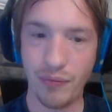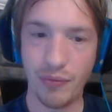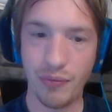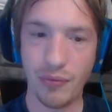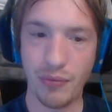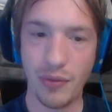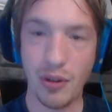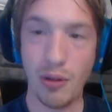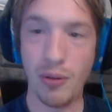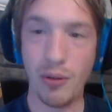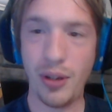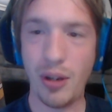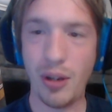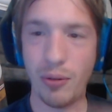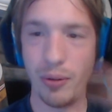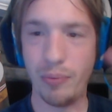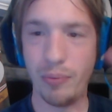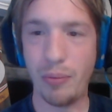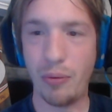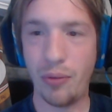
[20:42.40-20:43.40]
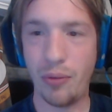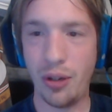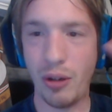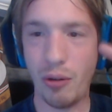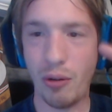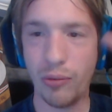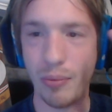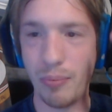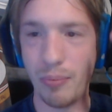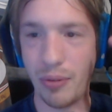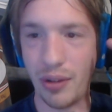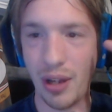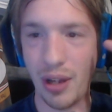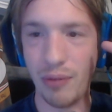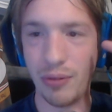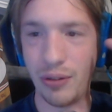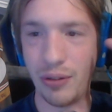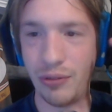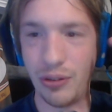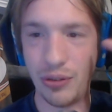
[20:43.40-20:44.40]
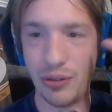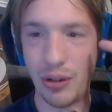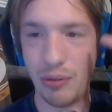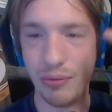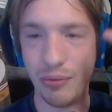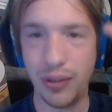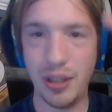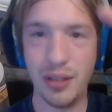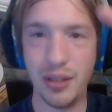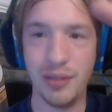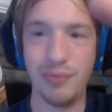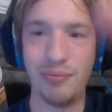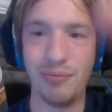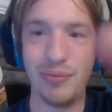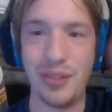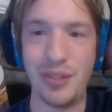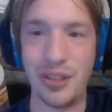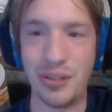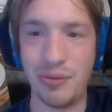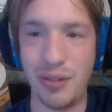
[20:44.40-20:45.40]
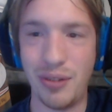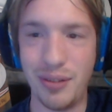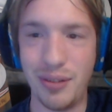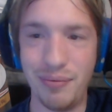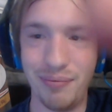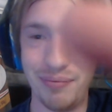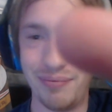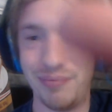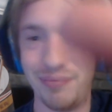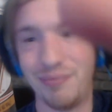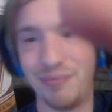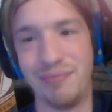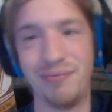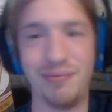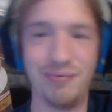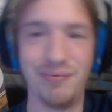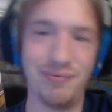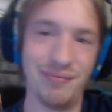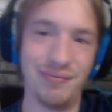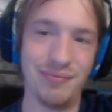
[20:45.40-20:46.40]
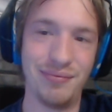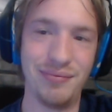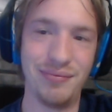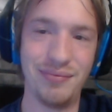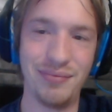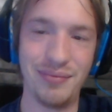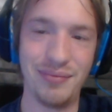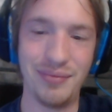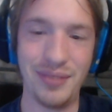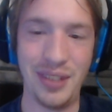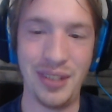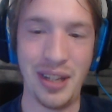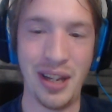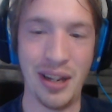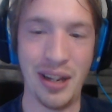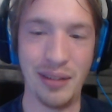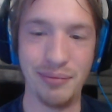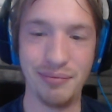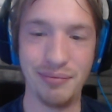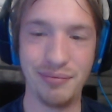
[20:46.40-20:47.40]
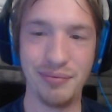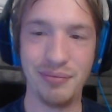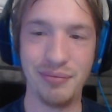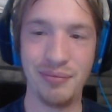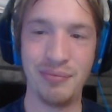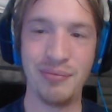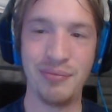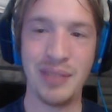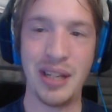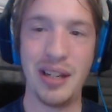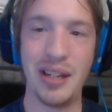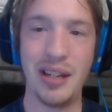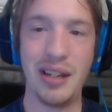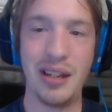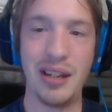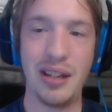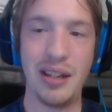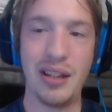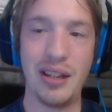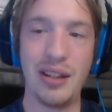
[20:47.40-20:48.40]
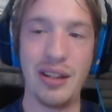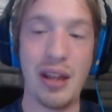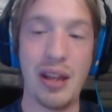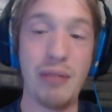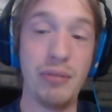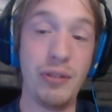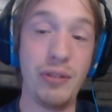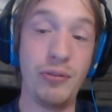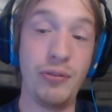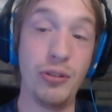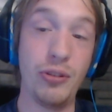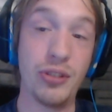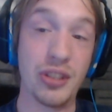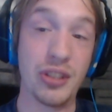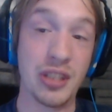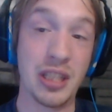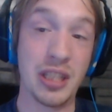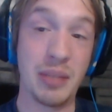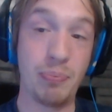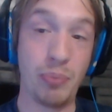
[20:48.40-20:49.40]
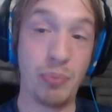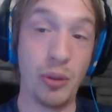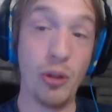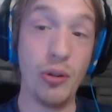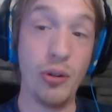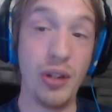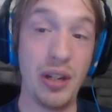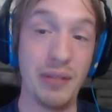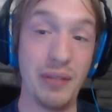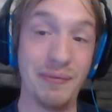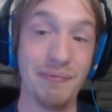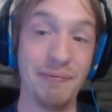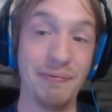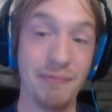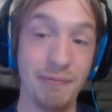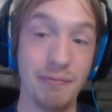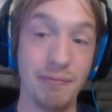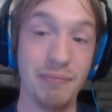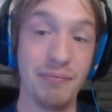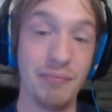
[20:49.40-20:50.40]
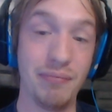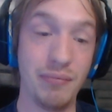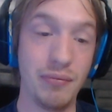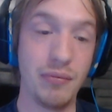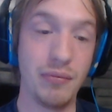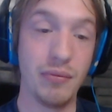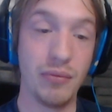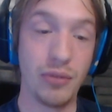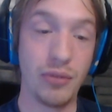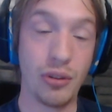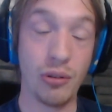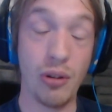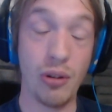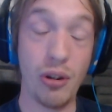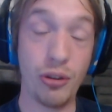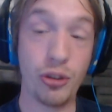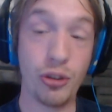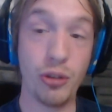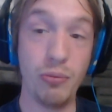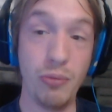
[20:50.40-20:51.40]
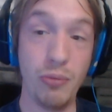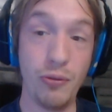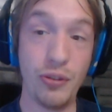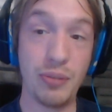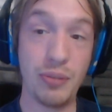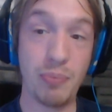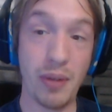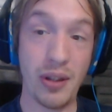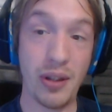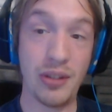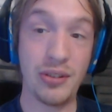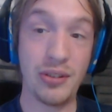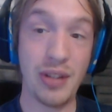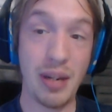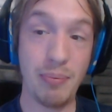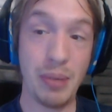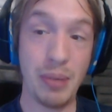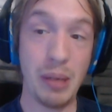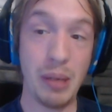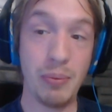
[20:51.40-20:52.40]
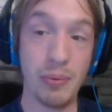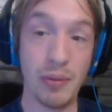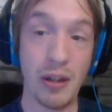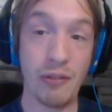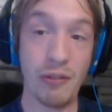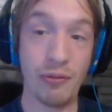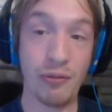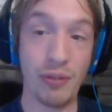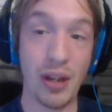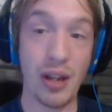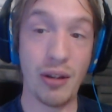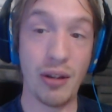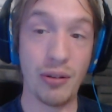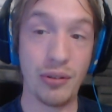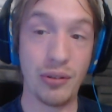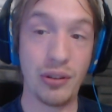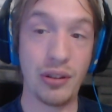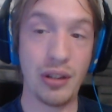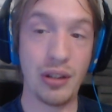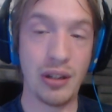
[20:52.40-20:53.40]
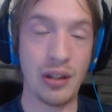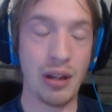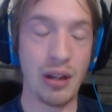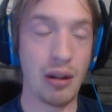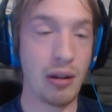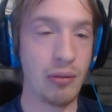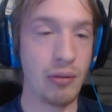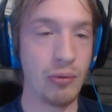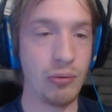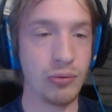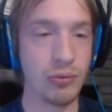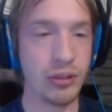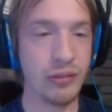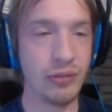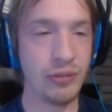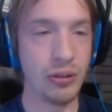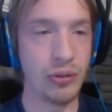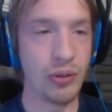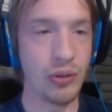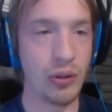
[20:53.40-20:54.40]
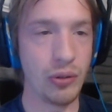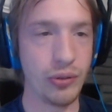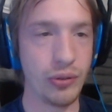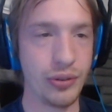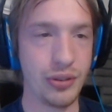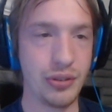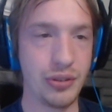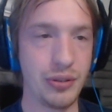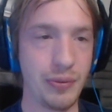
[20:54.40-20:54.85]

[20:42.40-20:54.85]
Oh yeah, we all remember that review, don't we? This one. Yeah. That review is exploding. There are 2 movies by the same people I've found, and I will review those.